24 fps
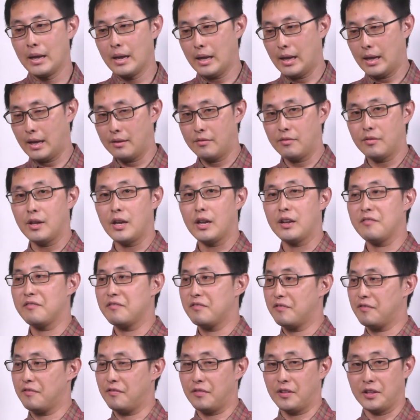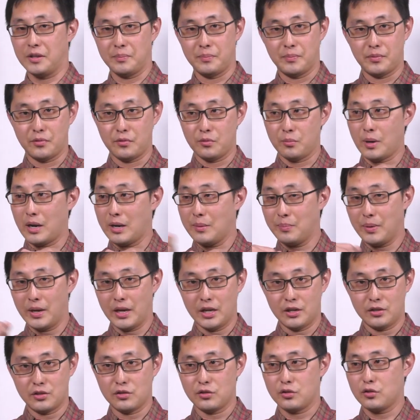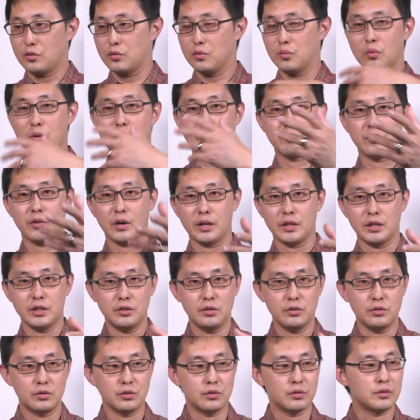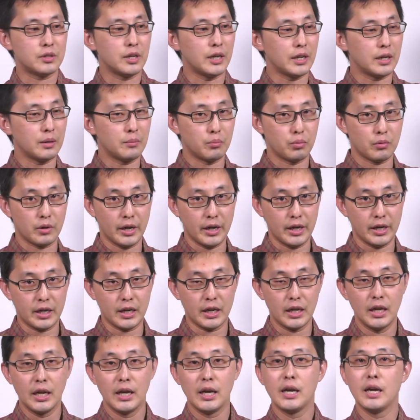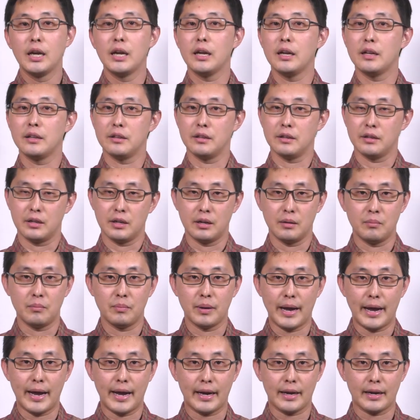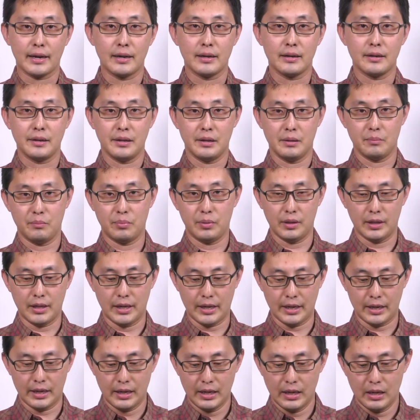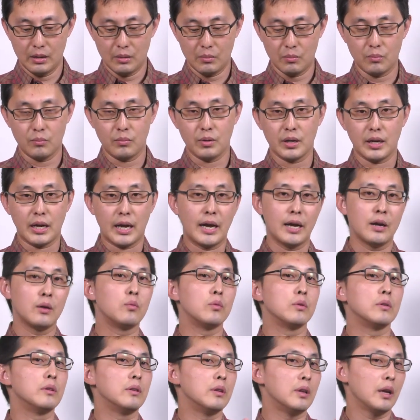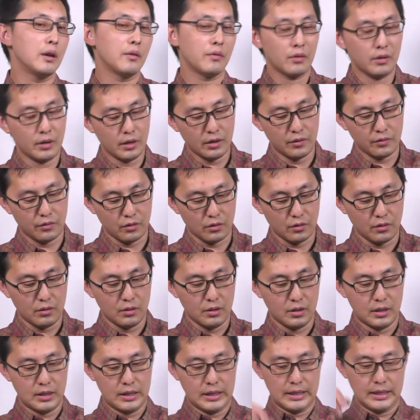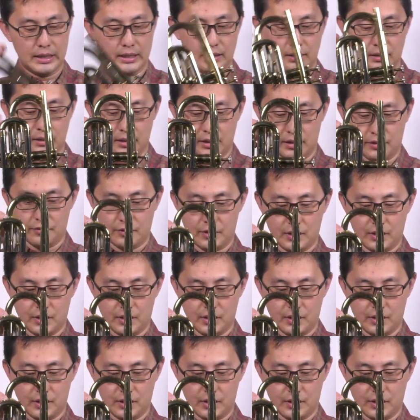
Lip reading: and then flip through my pages, do whatever I need to do, take a break, and then come back and play. But I would never ever leave